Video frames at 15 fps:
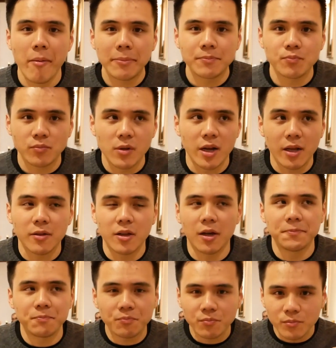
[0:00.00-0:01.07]
the
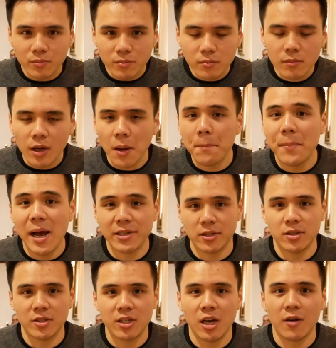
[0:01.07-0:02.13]

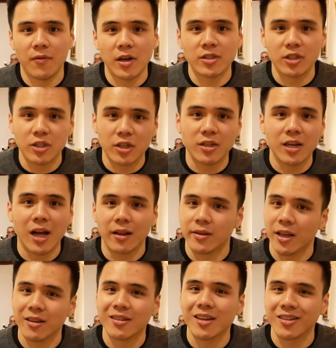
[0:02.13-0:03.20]
pasta itself has a good al
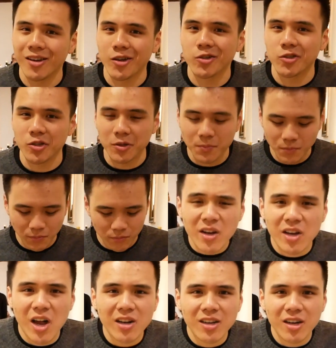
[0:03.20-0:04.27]
dente texture. I
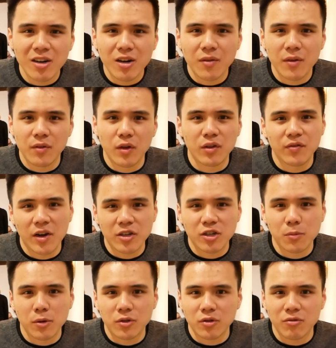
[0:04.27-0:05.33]
can't get enough of those
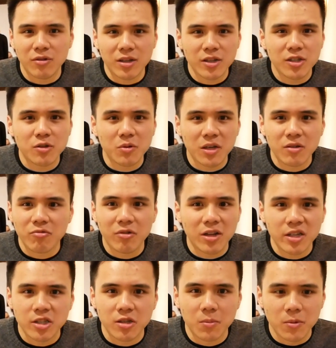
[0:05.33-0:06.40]
vegetables. They're really sweet,
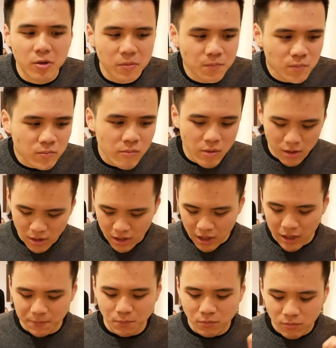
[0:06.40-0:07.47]
really simple,
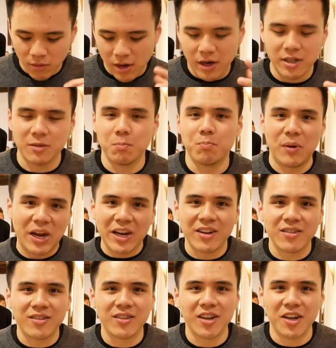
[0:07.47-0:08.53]
and it's
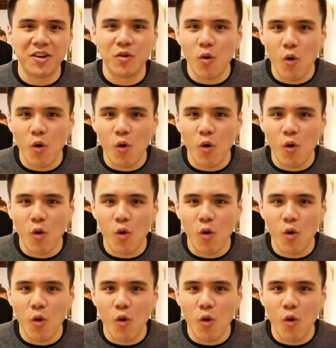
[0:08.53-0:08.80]
bathed in